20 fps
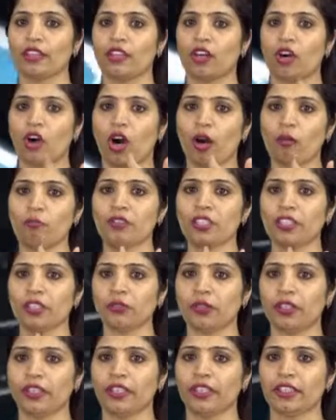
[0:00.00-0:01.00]
The
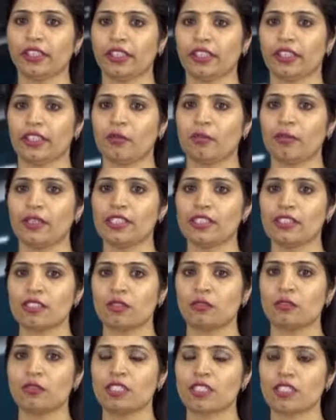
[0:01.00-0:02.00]
object-oriented
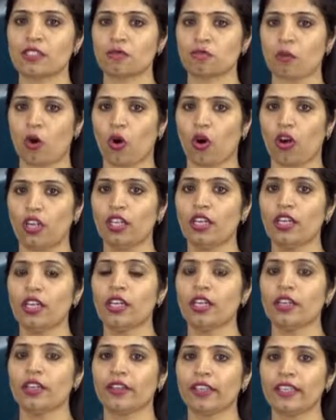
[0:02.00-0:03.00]
database use small,
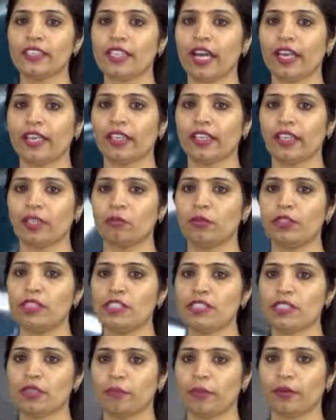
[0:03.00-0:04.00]

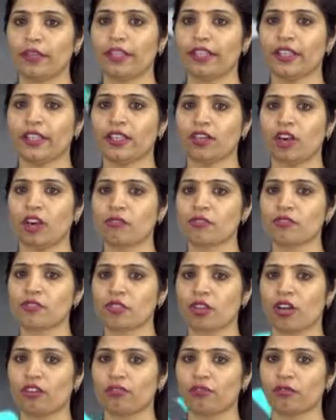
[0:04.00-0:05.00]
recyclable, separated of
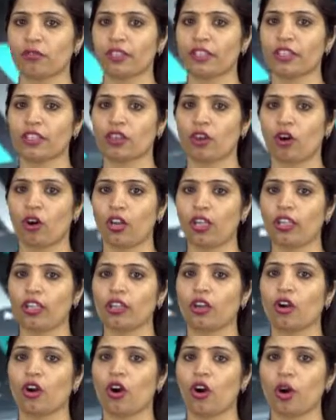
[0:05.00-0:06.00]
software
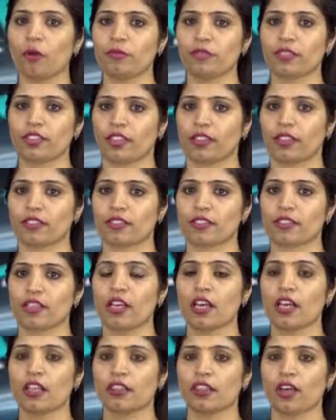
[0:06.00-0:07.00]
called objects.
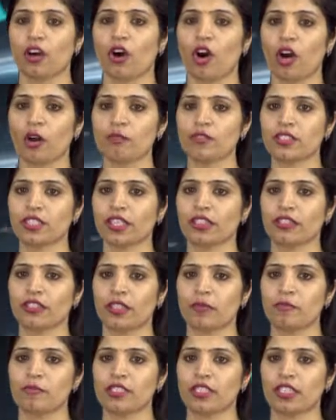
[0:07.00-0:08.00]
The objects
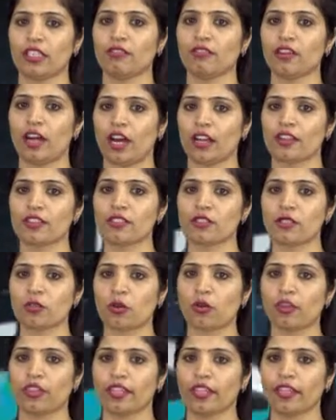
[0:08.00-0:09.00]
themselves are
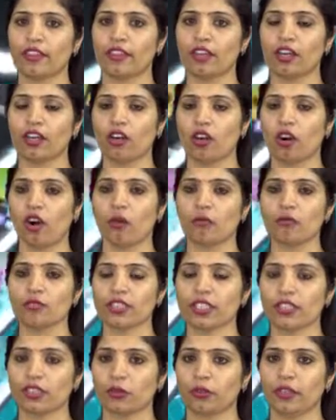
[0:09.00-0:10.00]
stored in the
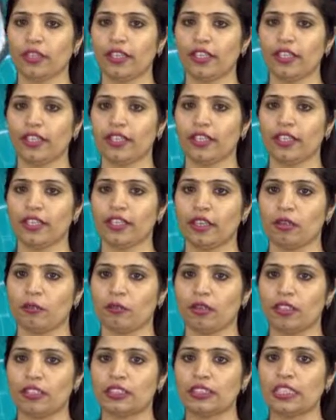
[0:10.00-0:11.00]
object-oriented
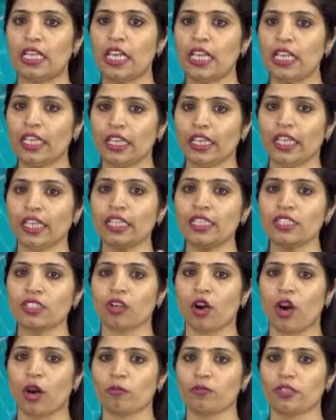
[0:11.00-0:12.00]
database.
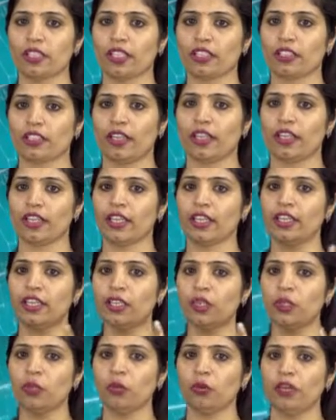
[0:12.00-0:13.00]
Each object
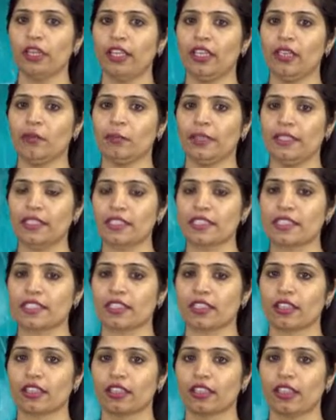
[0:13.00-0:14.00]
contains two
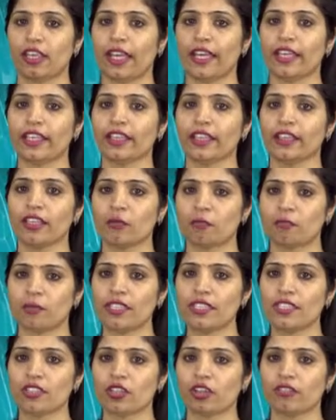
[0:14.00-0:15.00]
elements like the
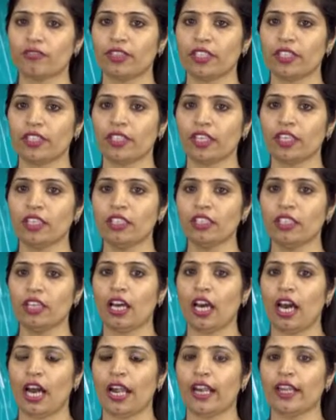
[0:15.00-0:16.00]
piece of data
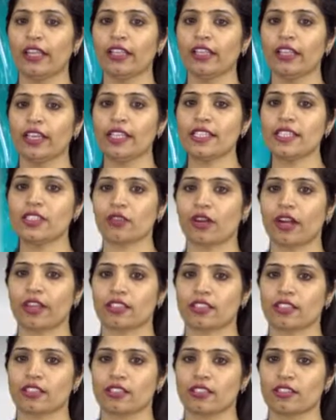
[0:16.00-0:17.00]
and
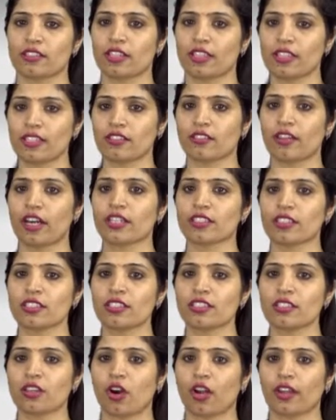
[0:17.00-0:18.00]
instructions.
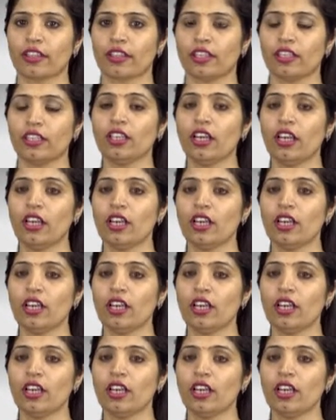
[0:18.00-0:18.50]
Instructions are the